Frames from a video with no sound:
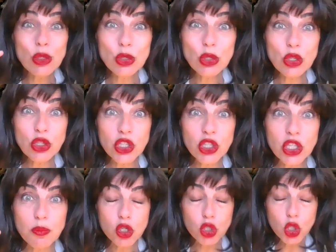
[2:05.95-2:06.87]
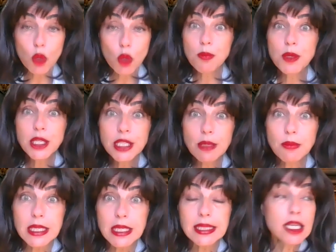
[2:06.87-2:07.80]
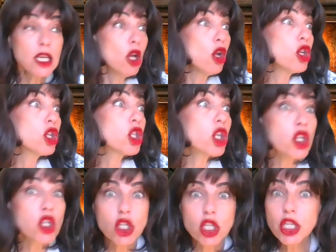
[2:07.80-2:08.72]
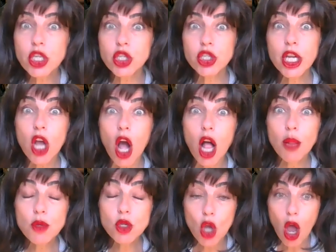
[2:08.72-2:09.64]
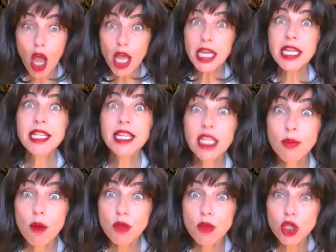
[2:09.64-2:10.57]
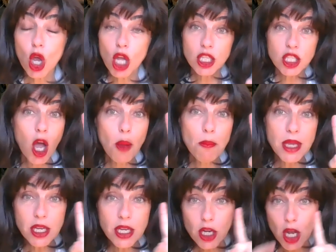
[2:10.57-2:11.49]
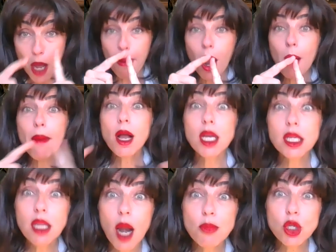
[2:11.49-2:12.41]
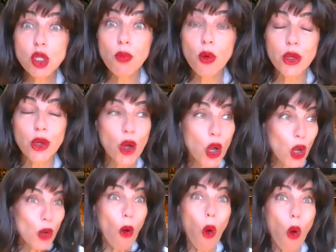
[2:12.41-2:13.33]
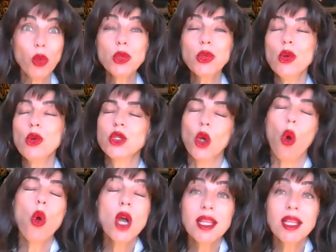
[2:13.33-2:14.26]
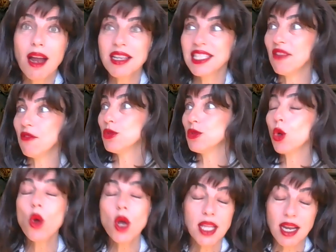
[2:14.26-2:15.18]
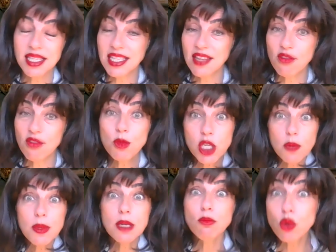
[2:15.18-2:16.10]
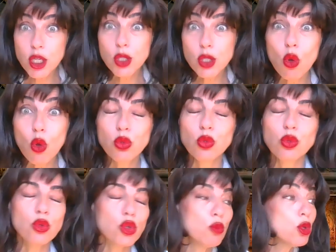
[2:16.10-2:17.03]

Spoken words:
Of course, our lady was astonished and could not believe it. This girl is exactly the size of a finger. She was so happy when she saw her and so happy that she thought it was a miracle.